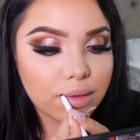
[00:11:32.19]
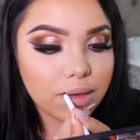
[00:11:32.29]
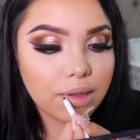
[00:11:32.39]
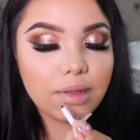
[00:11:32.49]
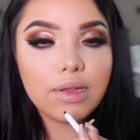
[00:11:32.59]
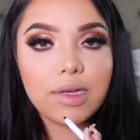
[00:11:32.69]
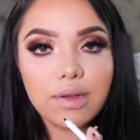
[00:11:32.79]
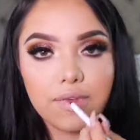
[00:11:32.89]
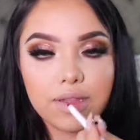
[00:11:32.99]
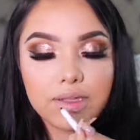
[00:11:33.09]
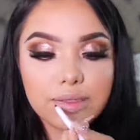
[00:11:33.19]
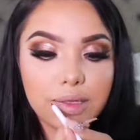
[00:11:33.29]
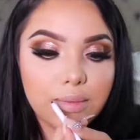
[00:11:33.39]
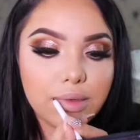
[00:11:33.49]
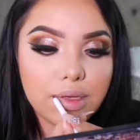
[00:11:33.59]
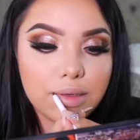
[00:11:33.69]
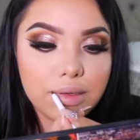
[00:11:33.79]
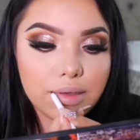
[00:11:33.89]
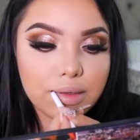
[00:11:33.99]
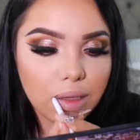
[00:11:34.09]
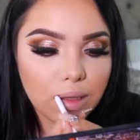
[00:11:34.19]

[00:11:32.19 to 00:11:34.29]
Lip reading: I love this lip liner.